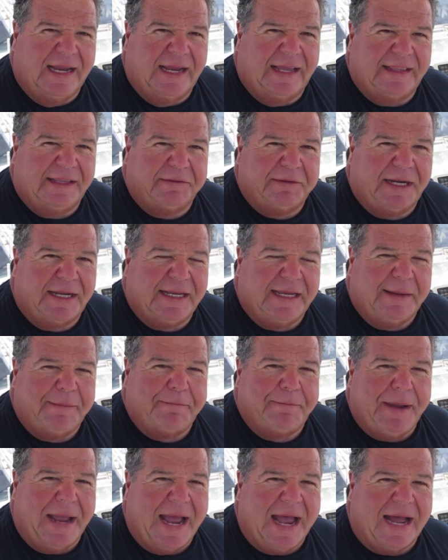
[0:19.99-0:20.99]
And then when I
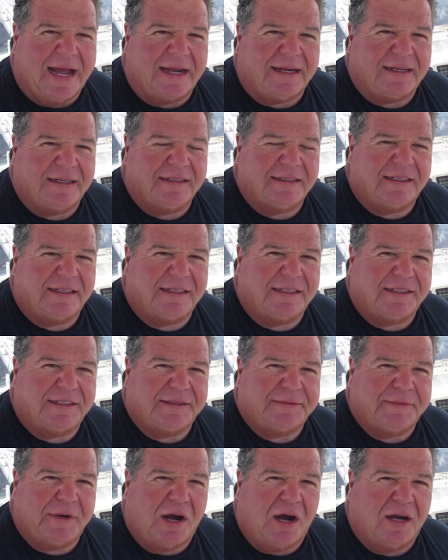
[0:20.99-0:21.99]
get back,
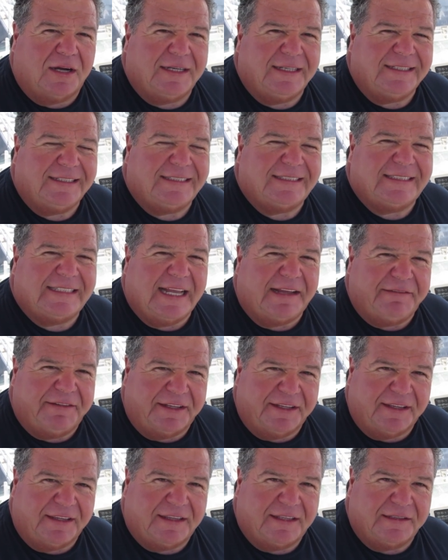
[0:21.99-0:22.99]
August
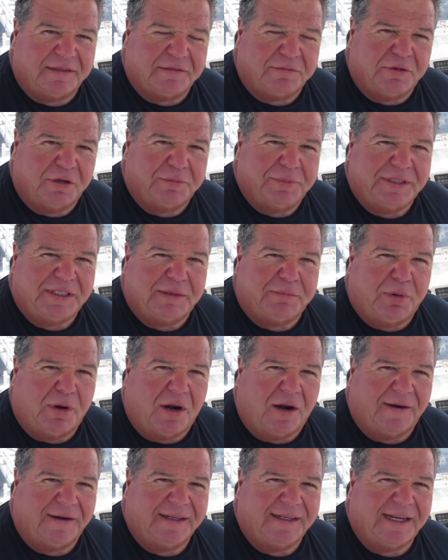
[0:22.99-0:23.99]
7th, we'll be
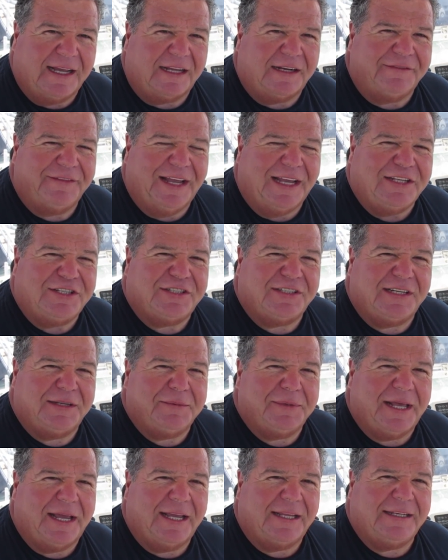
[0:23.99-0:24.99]
departing out of
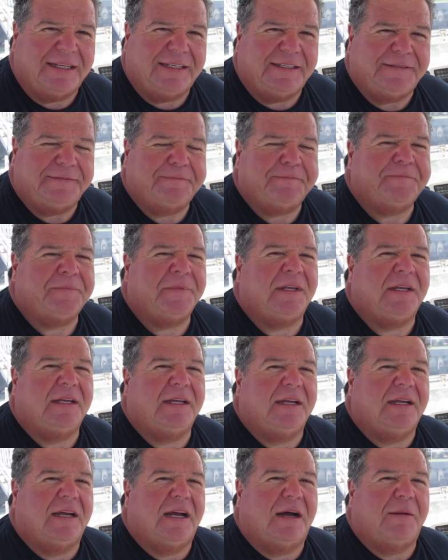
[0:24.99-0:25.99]
H&M Landing
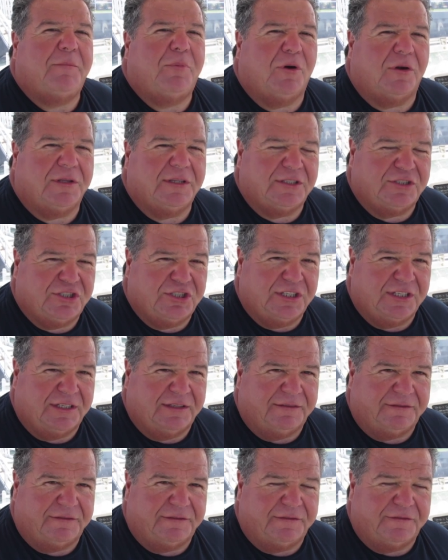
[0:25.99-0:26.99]
aboard the
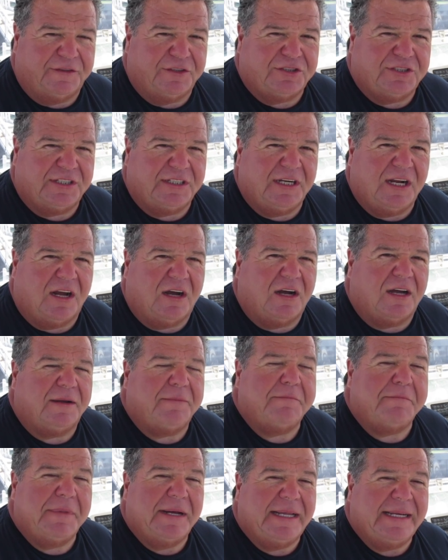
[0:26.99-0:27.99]
Chief, fishing
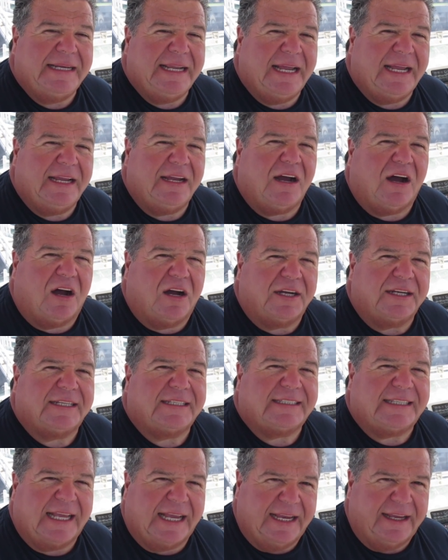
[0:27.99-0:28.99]
on Monday,
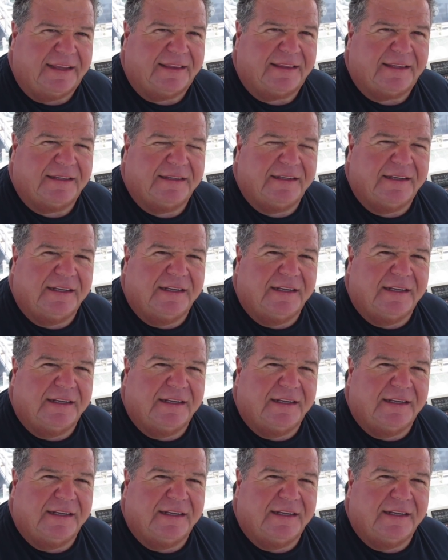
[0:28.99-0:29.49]
August 8th.